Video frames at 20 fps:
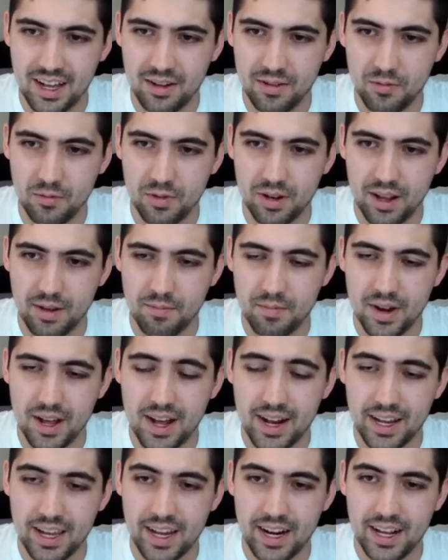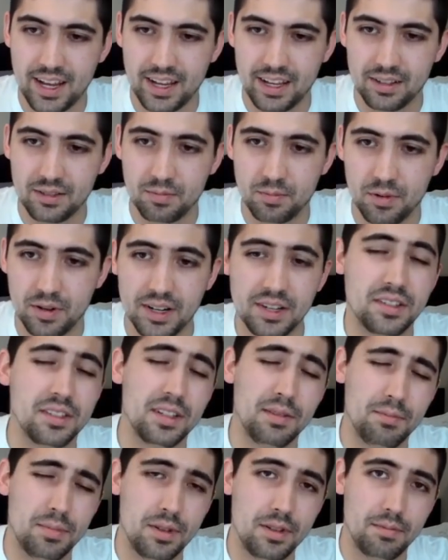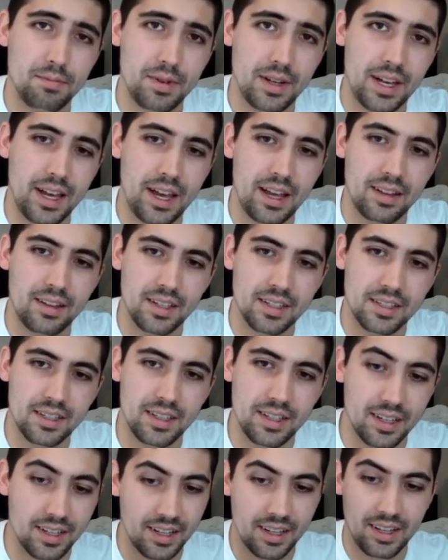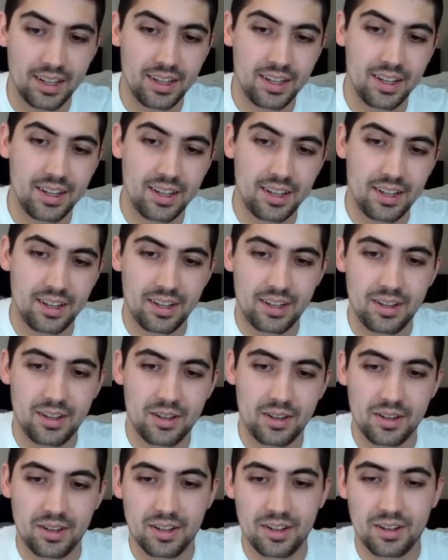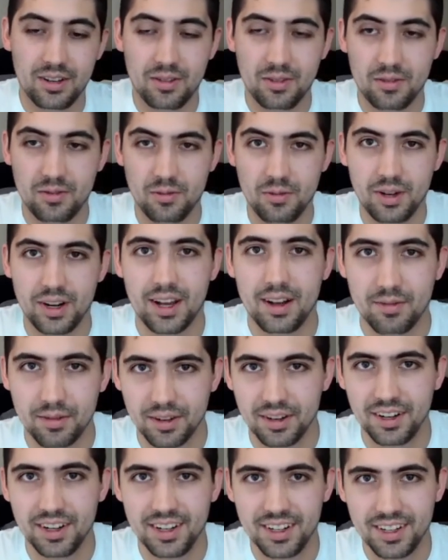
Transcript: what I'm not getting is pretty simple, but hey, listen, whatever.